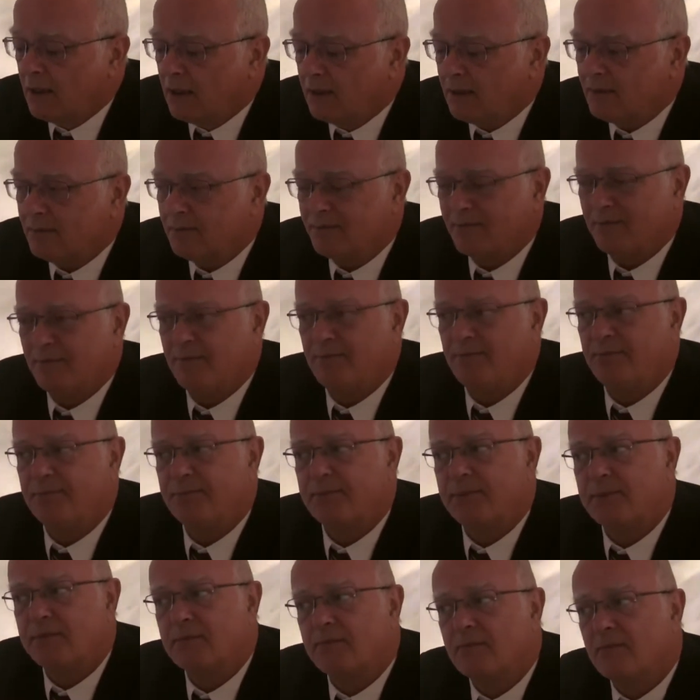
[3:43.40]
And
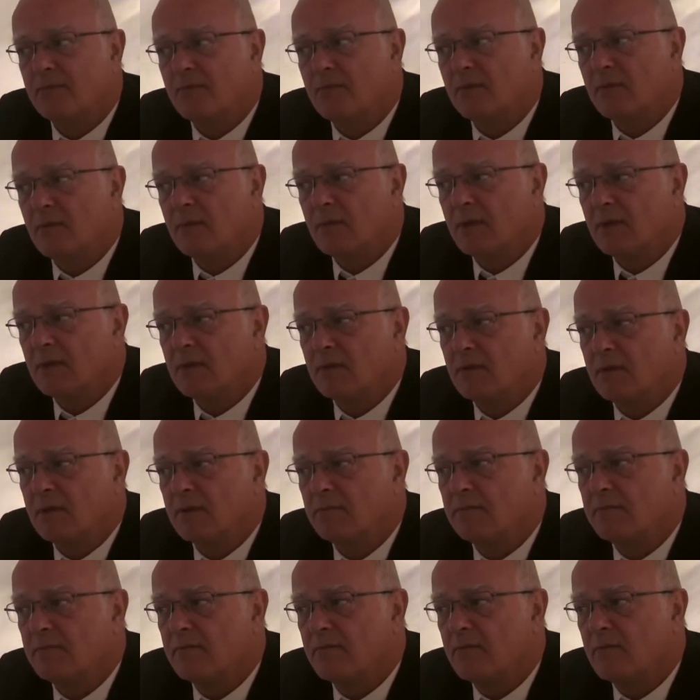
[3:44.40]
besides, you
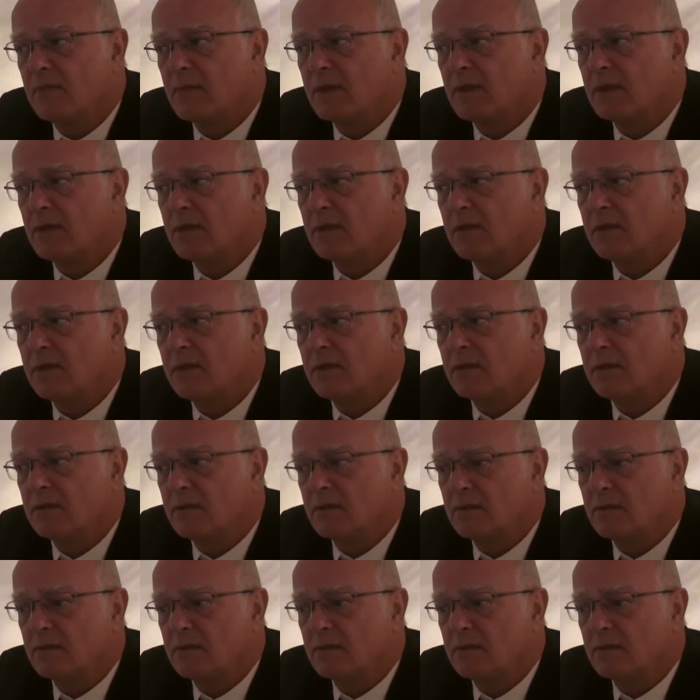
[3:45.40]
better get used to it.